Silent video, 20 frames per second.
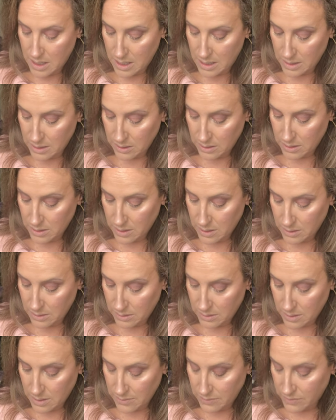I think you get
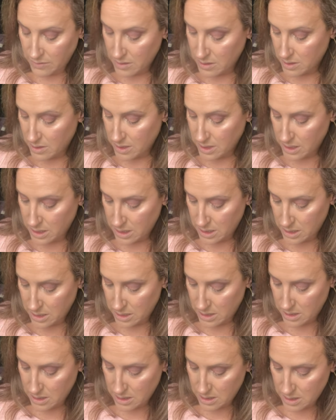soft-hearted,
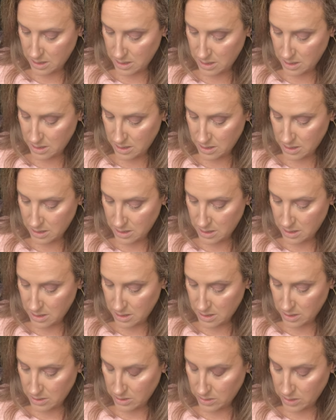
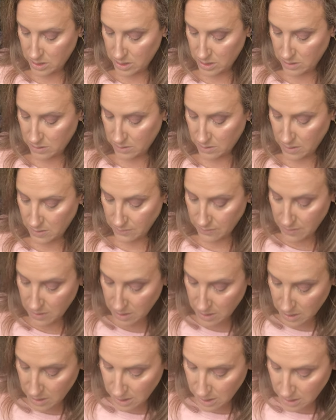you get
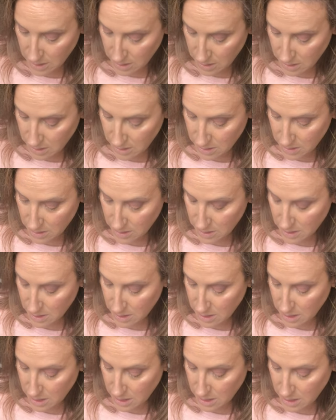soft-hearted,
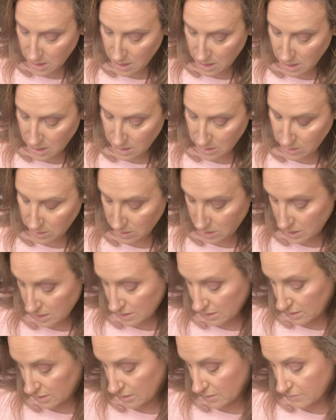and you
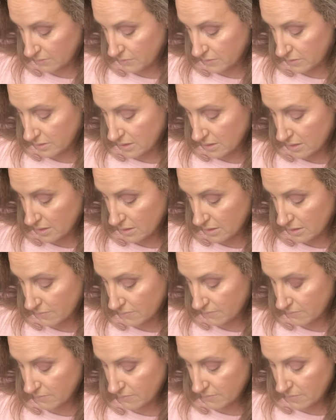get
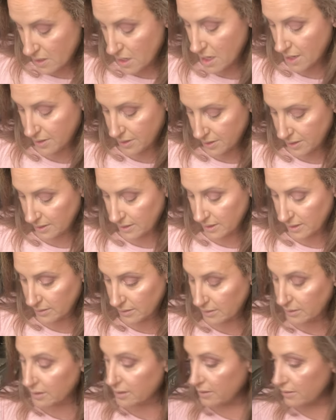sublime. I think
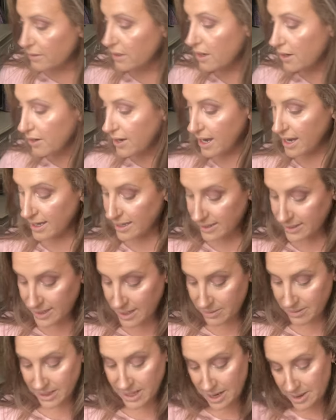these two. Okay,
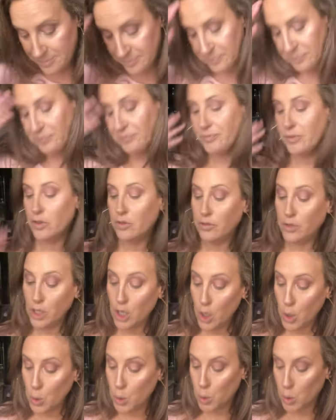there we go. Phew!